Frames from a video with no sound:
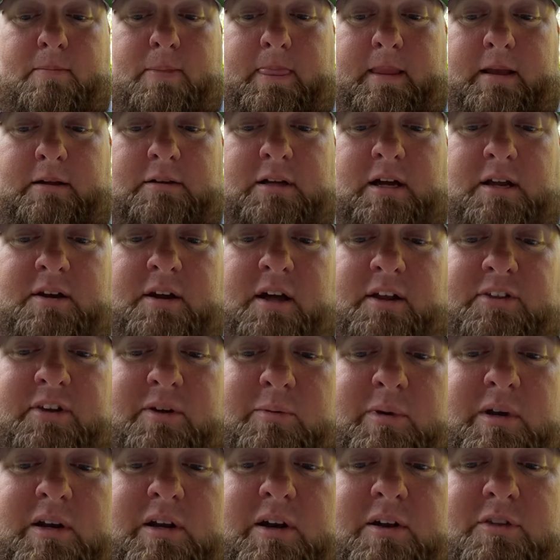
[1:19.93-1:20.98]
Let nothing
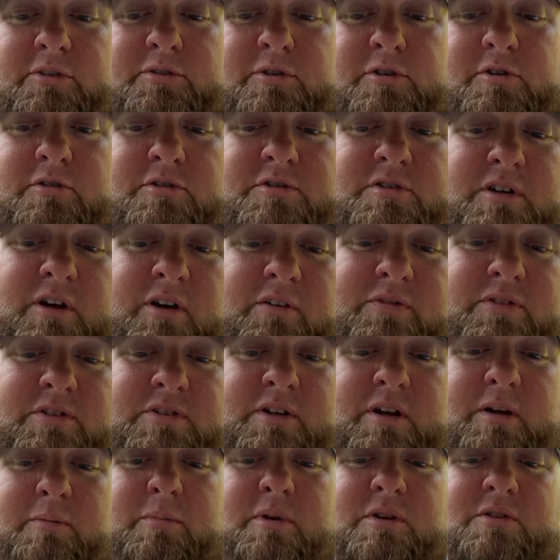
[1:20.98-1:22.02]
be done through your selfish
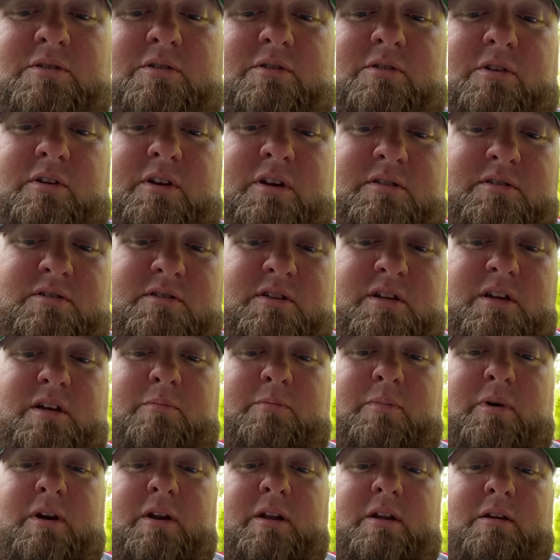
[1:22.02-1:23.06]
ambition or
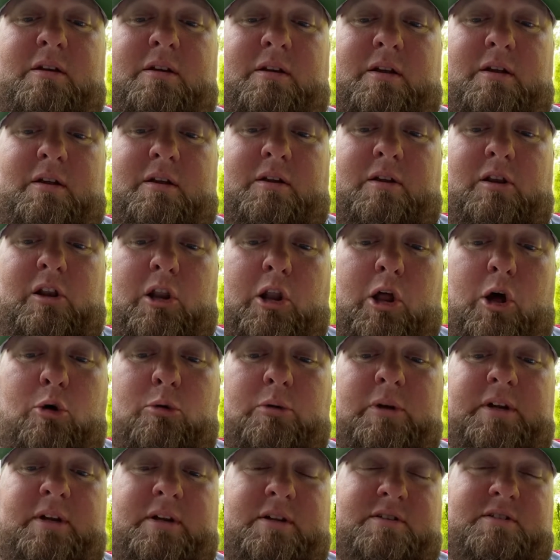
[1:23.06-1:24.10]
conceit, but in
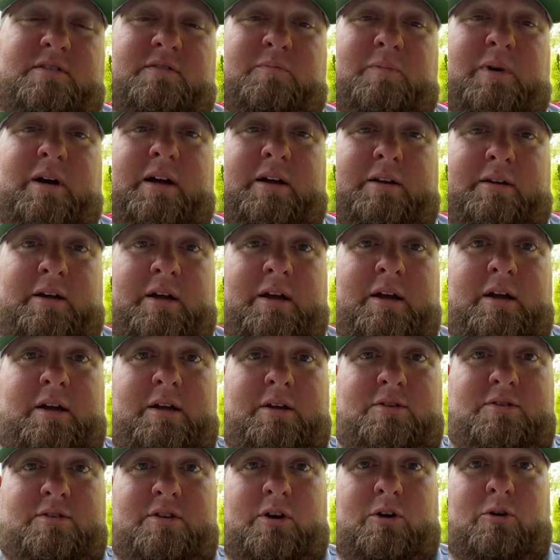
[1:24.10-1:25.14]
lowliness of mind.
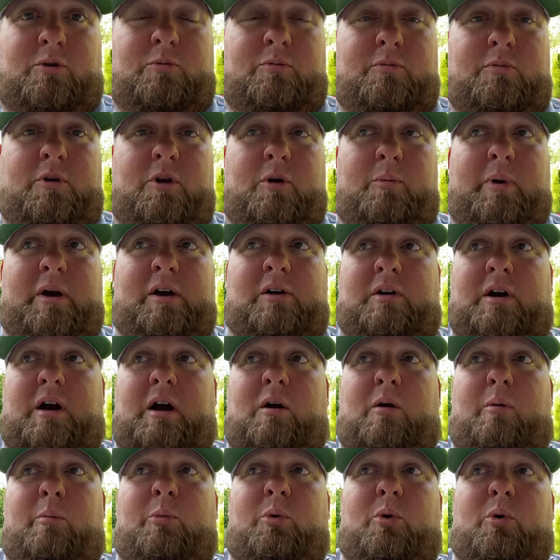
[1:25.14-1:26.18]
So no matter
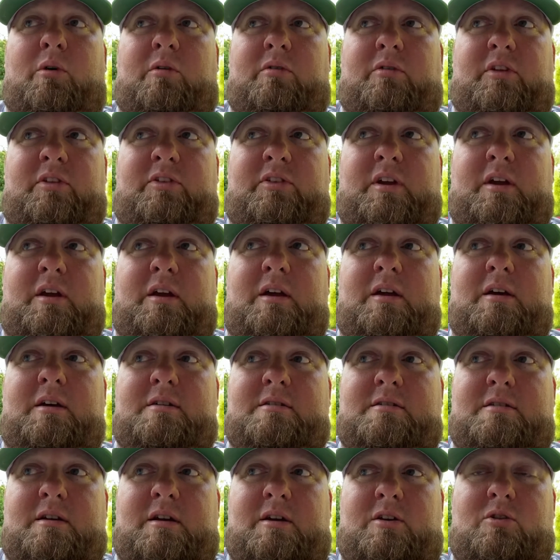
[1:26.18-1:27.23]
how important the thing
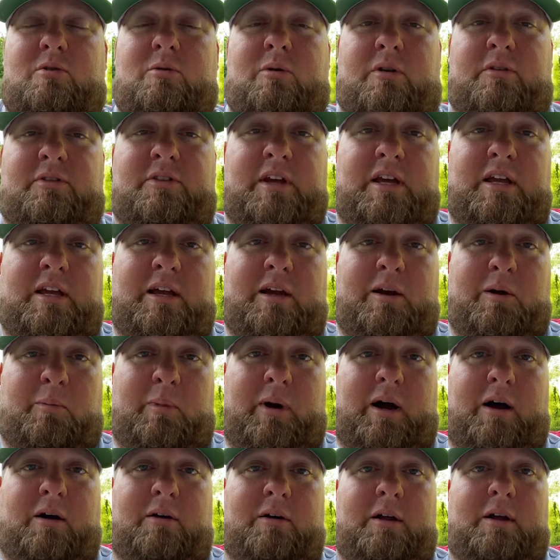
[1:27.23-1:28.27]
is that you are thinking
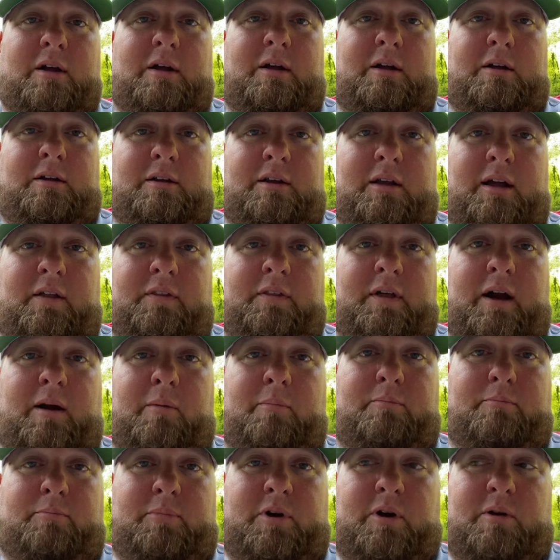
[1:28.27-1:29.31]
about, let that
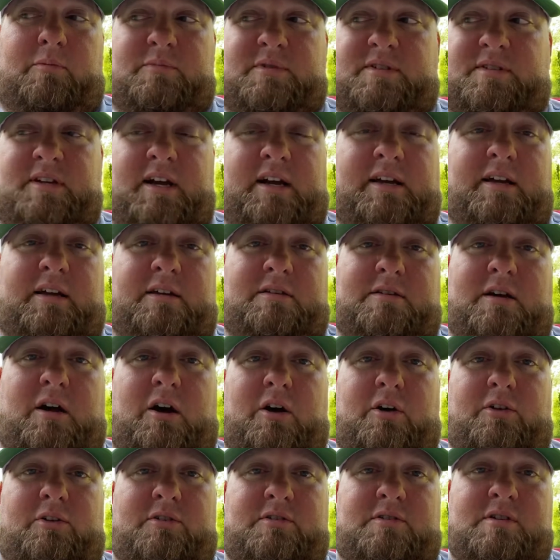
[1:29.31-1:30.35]
come second to
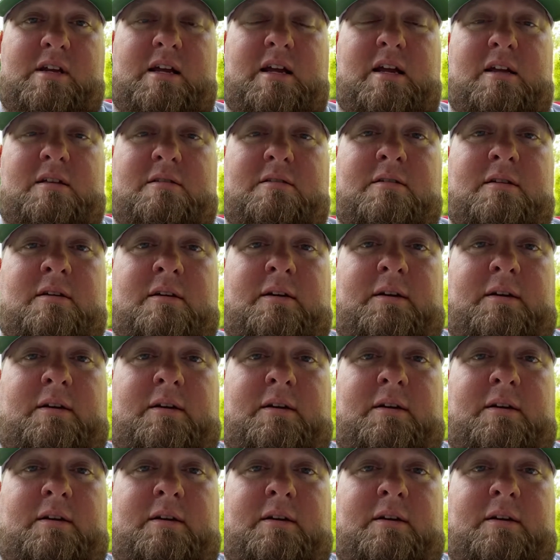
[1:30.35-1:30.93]
others' needs.